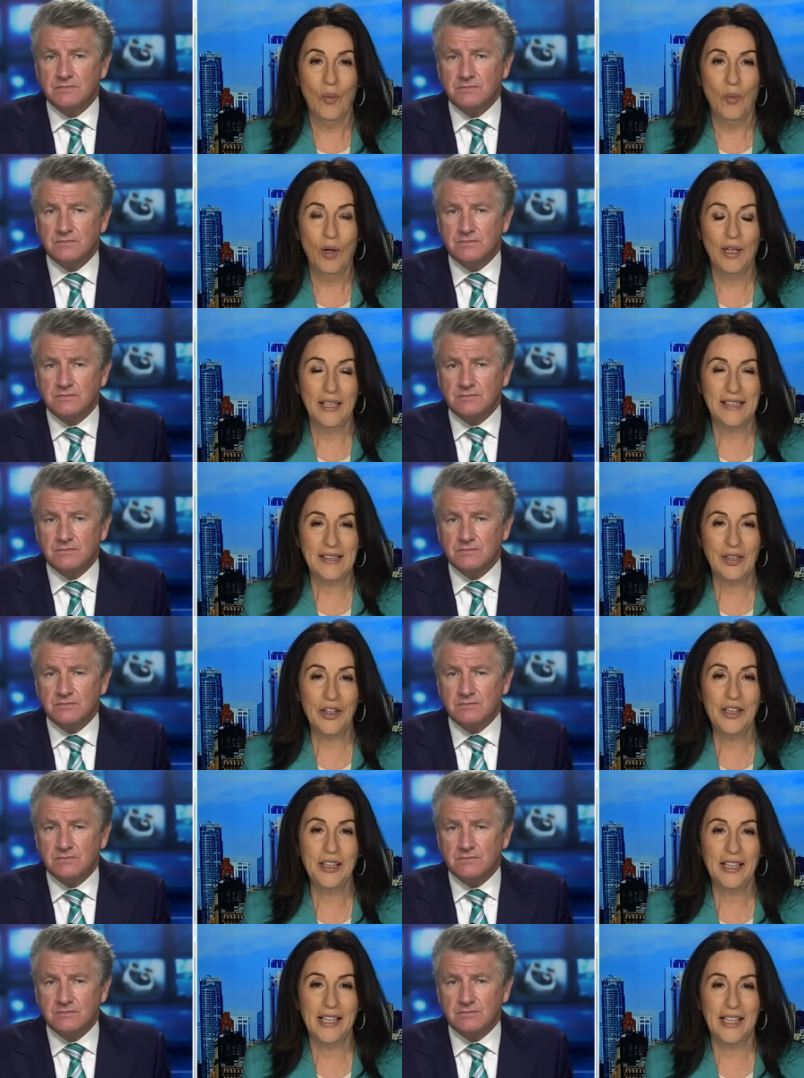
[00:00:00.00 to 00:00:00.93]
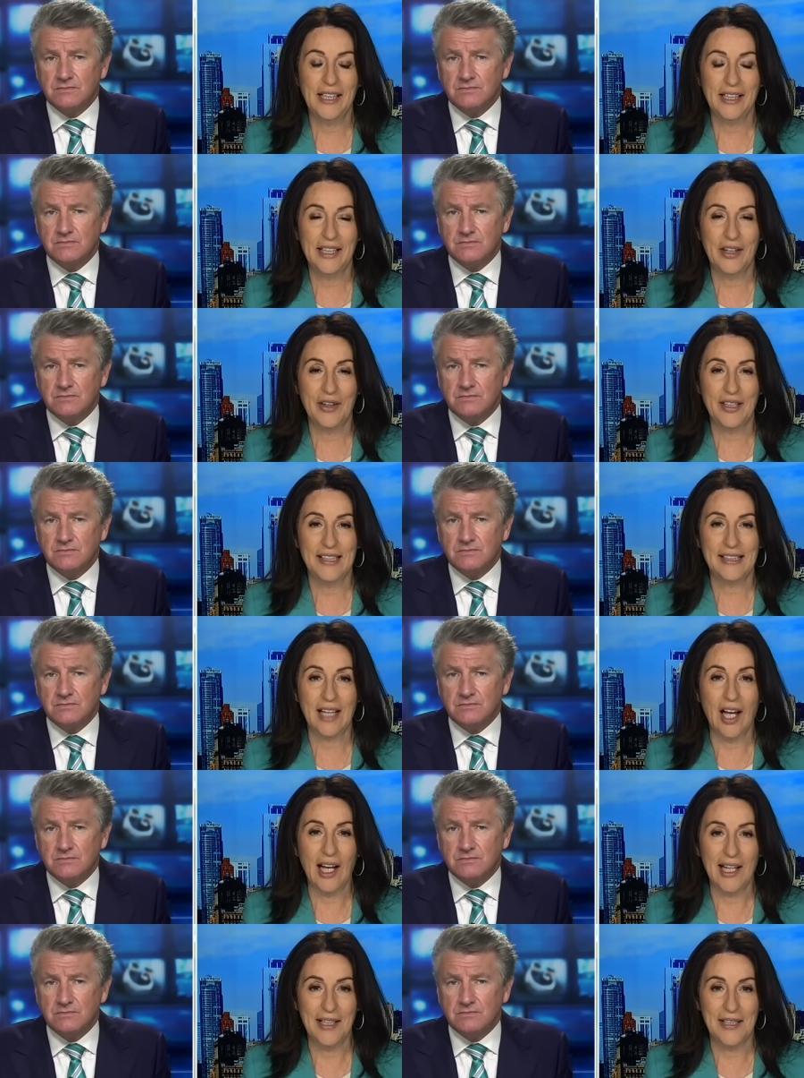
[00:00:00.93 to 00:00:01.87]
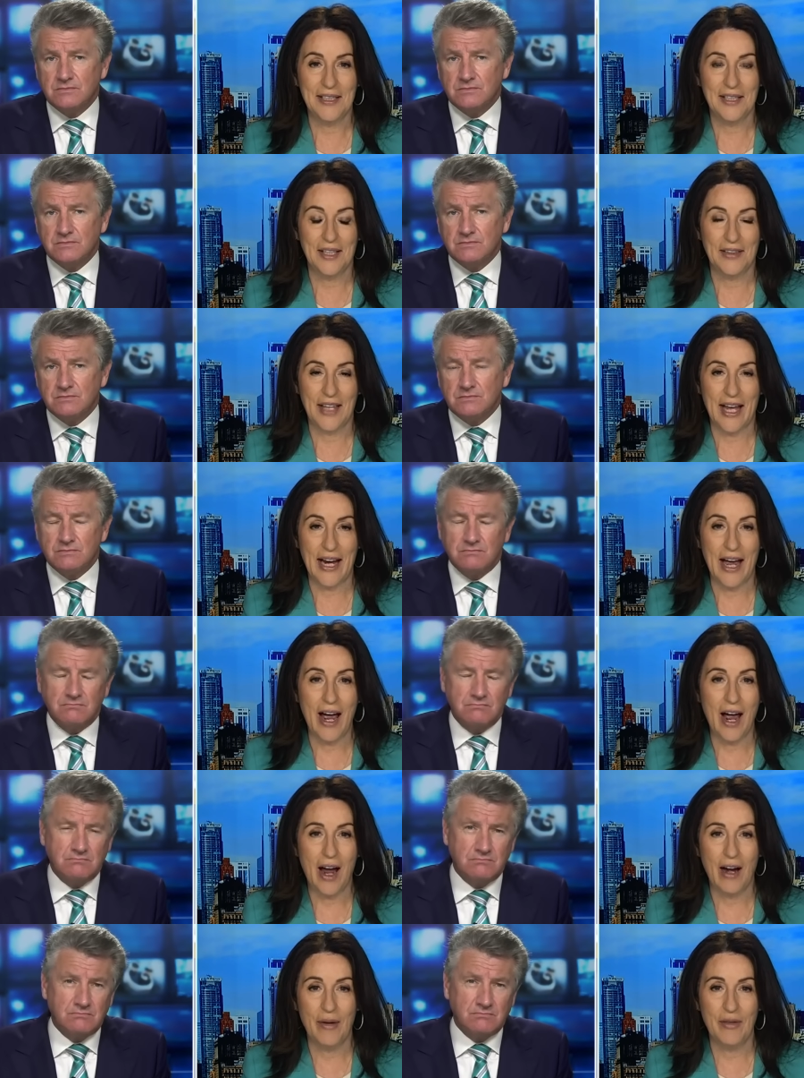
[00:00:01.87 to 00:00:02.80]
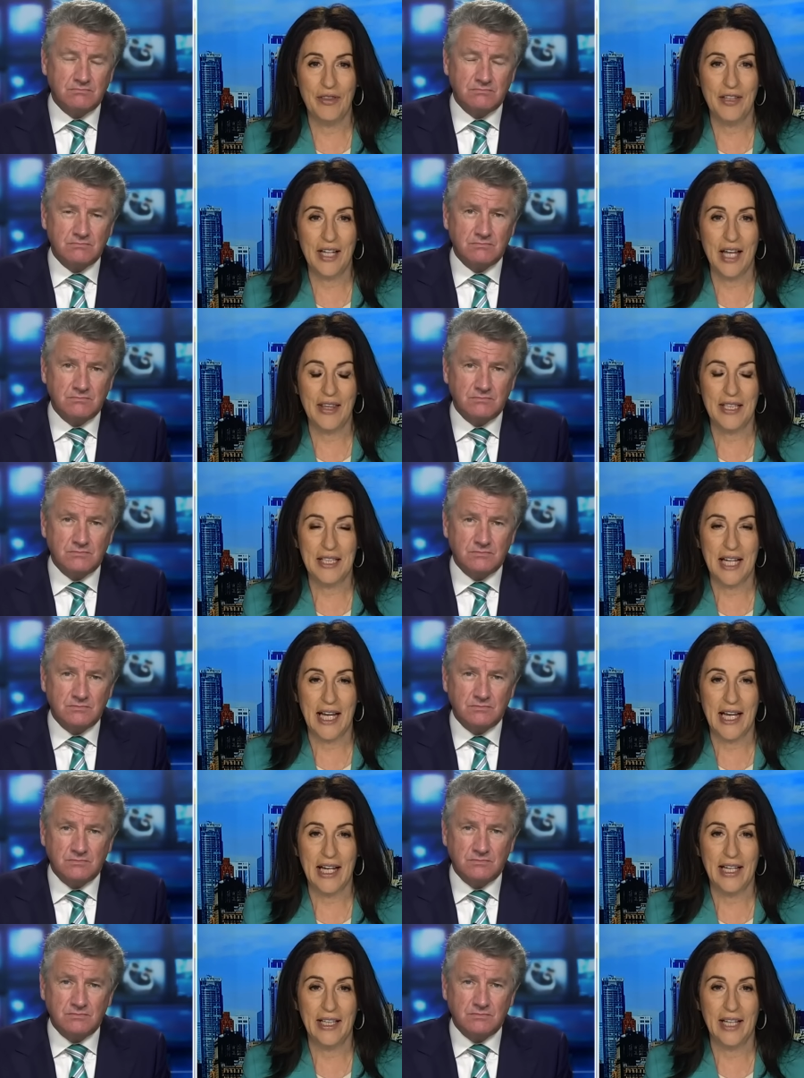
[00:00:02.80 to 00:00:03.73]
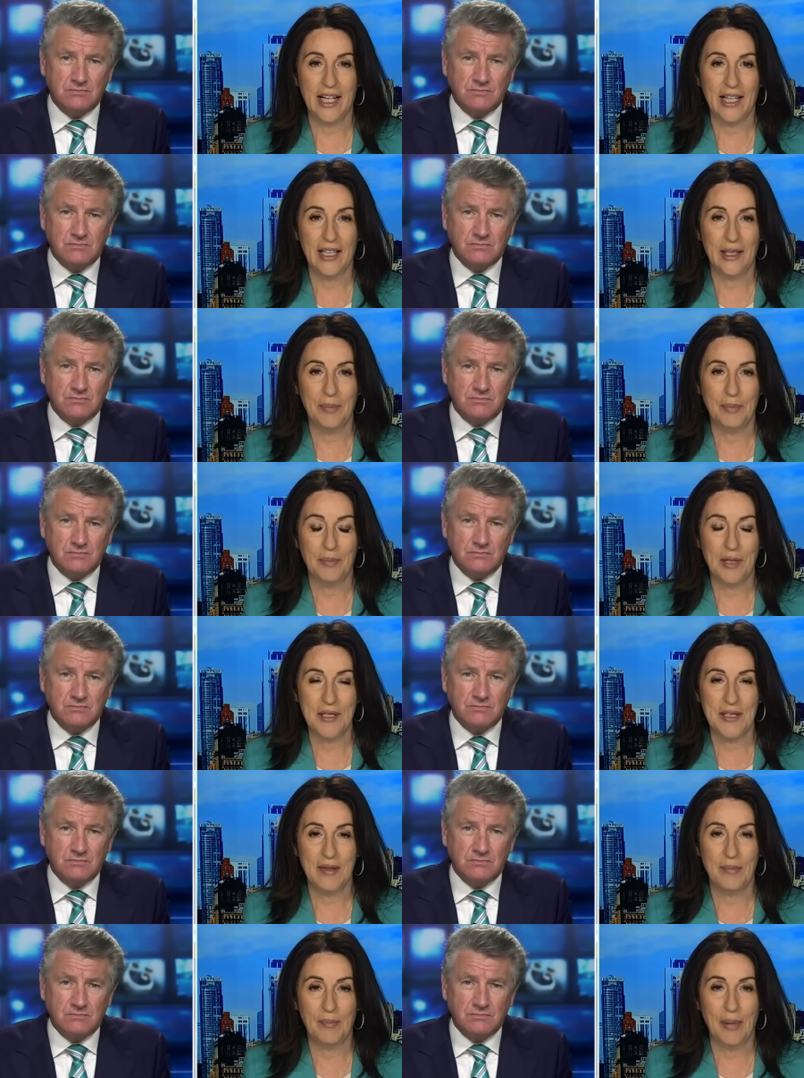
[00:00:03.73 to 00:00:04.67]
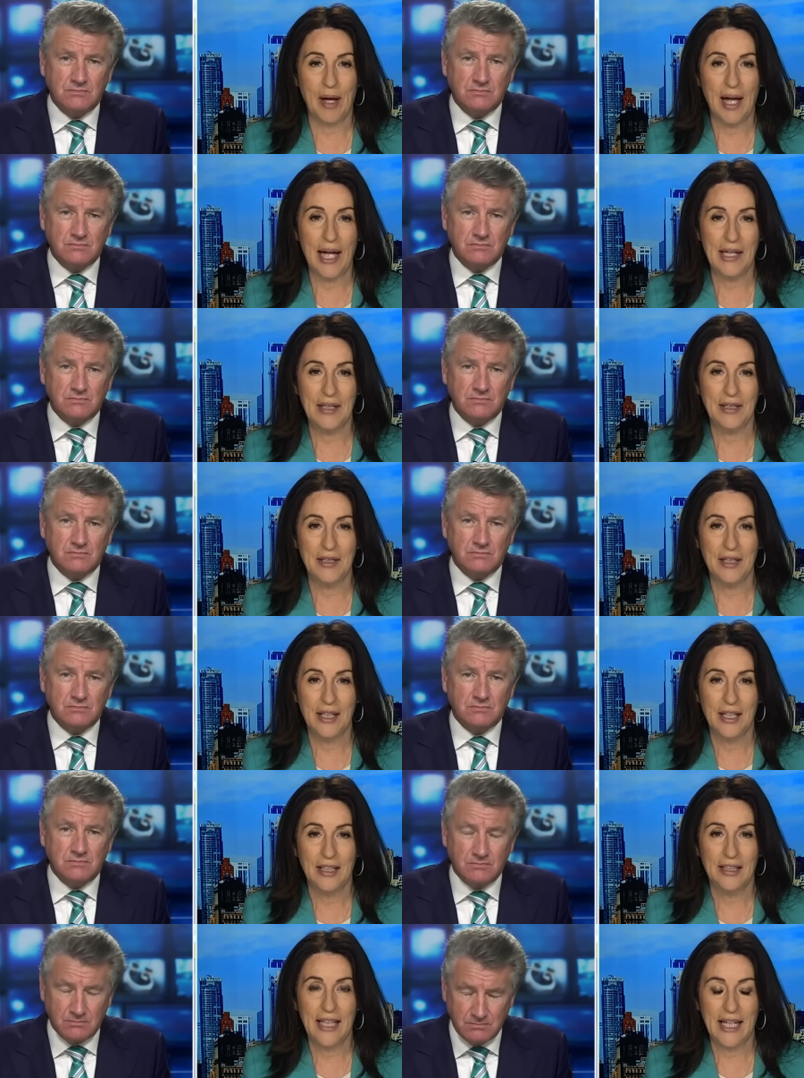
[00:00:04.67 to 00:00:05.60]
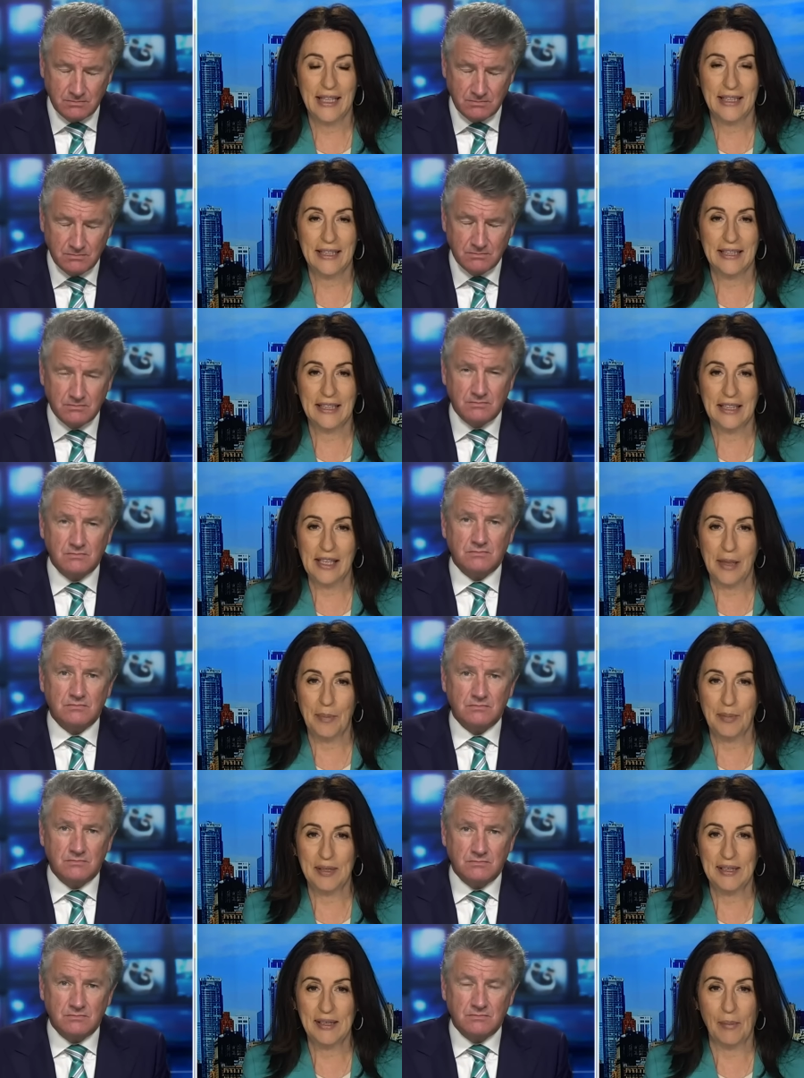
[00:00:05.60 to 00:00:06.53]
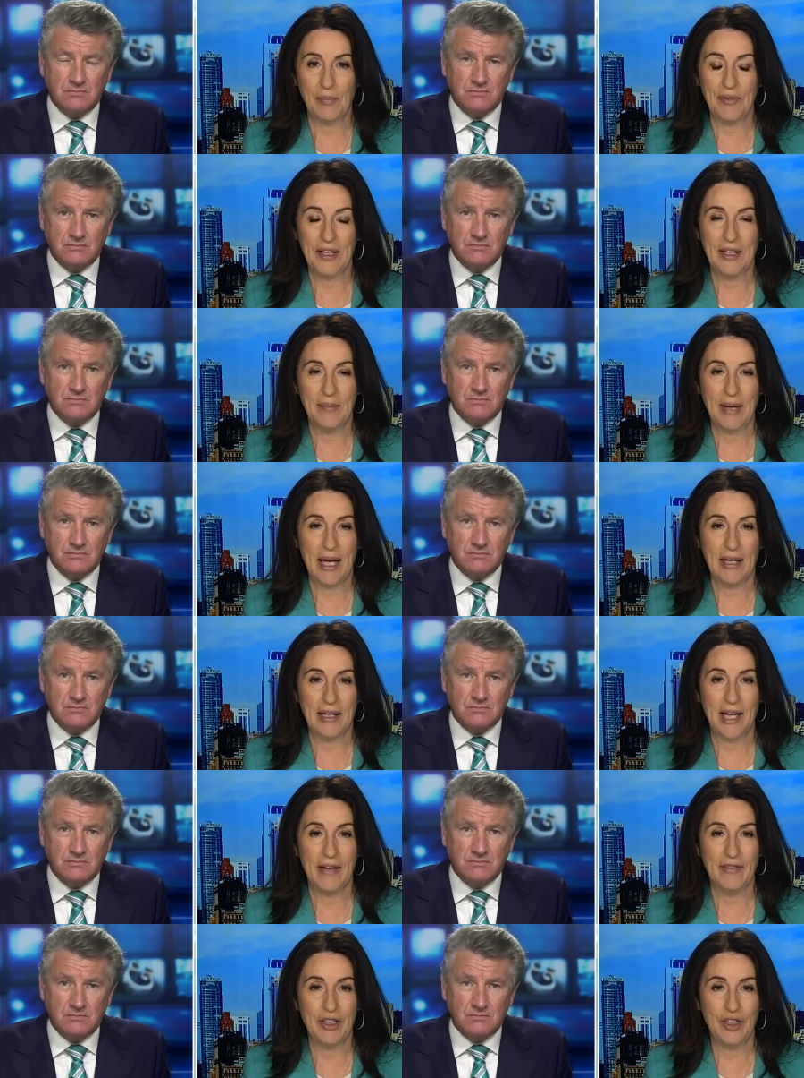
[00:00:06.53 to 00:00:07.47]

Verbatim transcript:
Speaker 1: Well, it's certainly there are signs that they are. The other day, uh, President Biden let slip something about Gavin